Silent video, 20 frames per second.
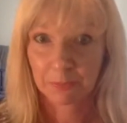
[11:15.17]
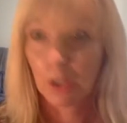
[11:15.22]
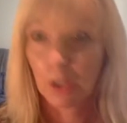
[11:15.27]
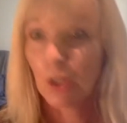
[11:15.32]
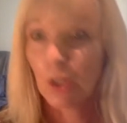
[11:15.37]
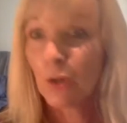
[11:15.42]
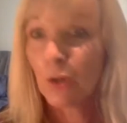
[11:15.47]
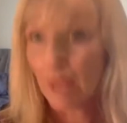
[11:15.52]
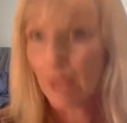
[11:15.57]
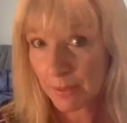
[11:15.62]

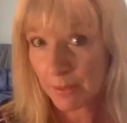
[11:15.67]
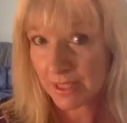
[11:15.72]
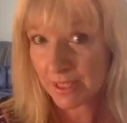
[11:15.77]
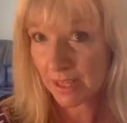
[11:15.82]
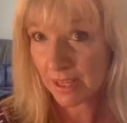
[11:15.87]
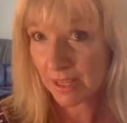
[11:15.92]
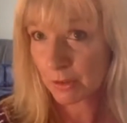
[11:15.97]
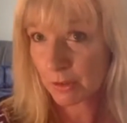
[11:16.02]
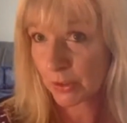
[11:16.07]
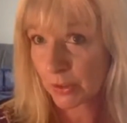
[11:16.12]
who
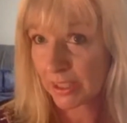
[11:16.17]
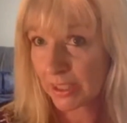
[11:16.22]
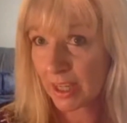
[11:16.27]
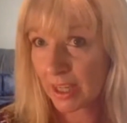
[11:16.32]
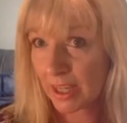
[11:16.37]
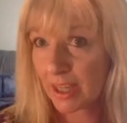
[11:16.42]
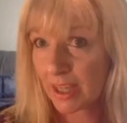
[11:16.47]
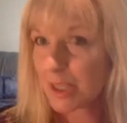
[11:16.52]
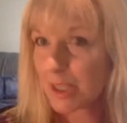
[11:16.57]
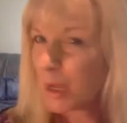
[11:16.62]
happens to have
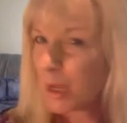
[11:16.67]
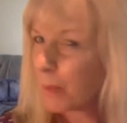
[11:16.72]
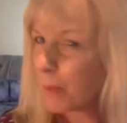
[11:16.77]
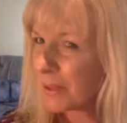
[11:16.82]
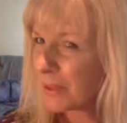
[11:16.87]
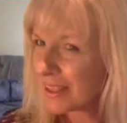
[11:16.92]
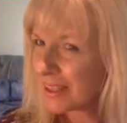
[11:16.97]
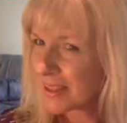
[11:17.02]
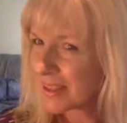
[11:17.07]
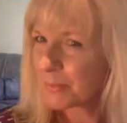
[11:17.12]
green eyes
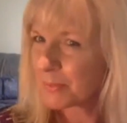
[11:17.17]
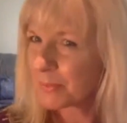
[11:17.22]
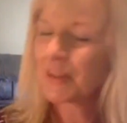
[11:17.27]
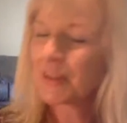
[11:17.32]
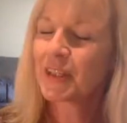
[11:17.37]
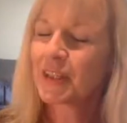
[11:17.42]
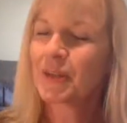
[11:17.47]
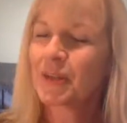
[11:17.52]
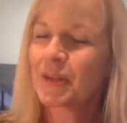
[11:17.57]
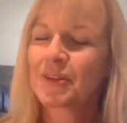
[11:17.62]
but isn't
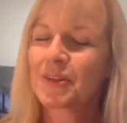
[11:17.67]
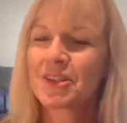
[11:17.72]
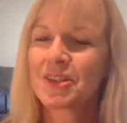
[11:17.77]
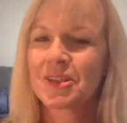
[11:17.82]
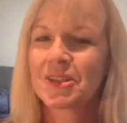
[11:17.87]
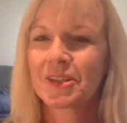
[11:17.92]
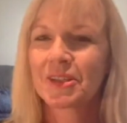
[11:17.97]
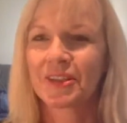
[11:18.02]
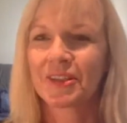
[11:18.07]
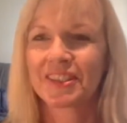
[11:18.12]
wearing an
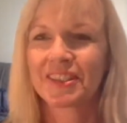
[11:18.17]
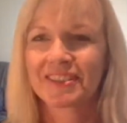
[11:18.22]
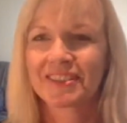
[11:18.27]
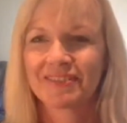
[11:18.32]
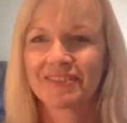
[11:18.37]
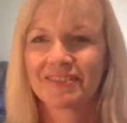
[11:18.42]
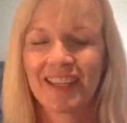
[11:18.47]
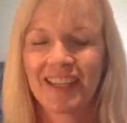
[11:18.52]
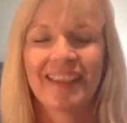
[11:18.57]
orange shirt.